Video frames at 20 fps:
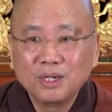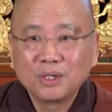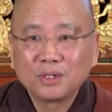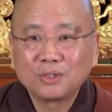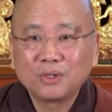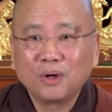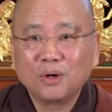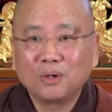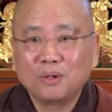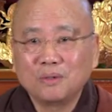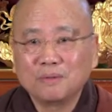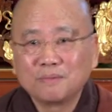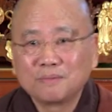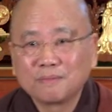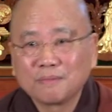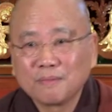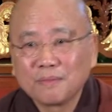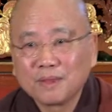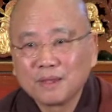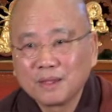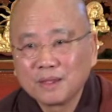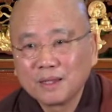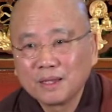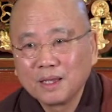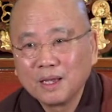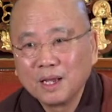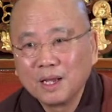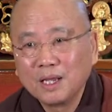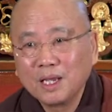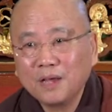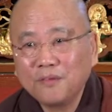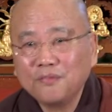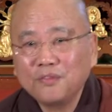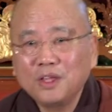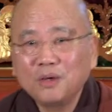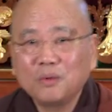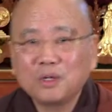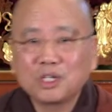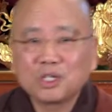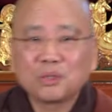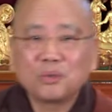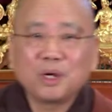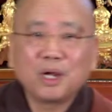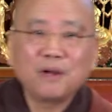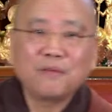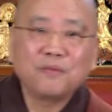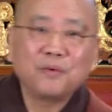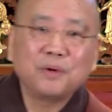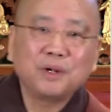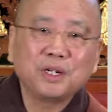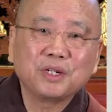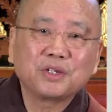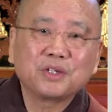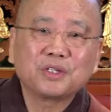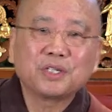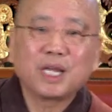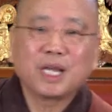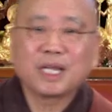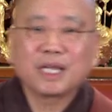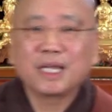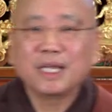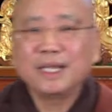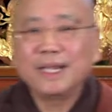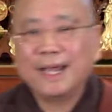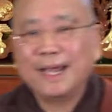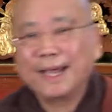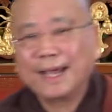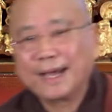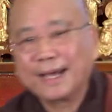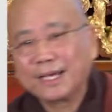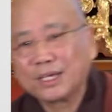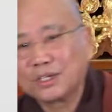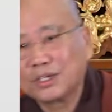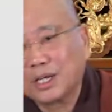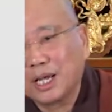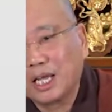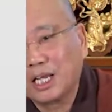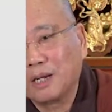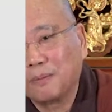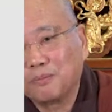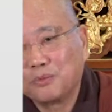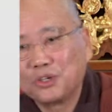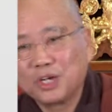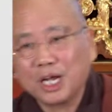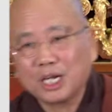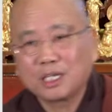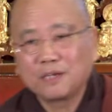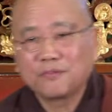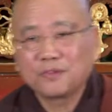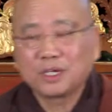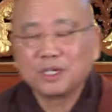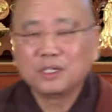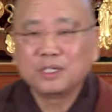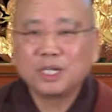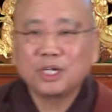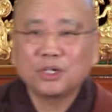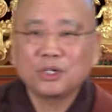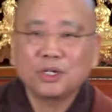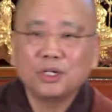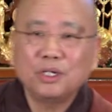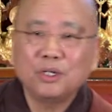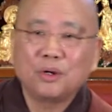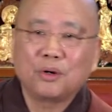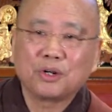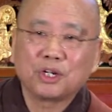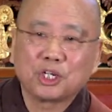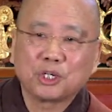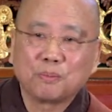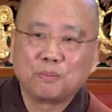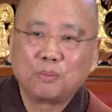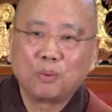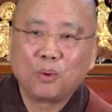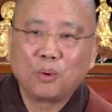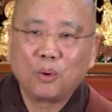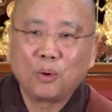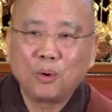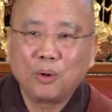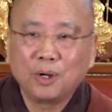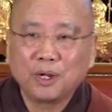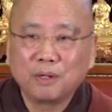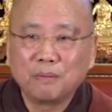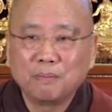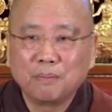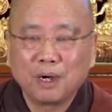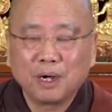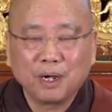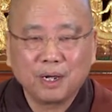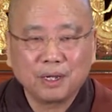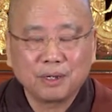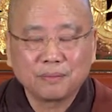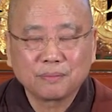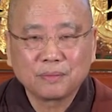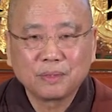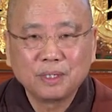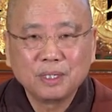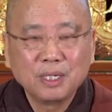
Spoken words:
So, nothing whatsoever is taken as an objective condition or is borne in mind.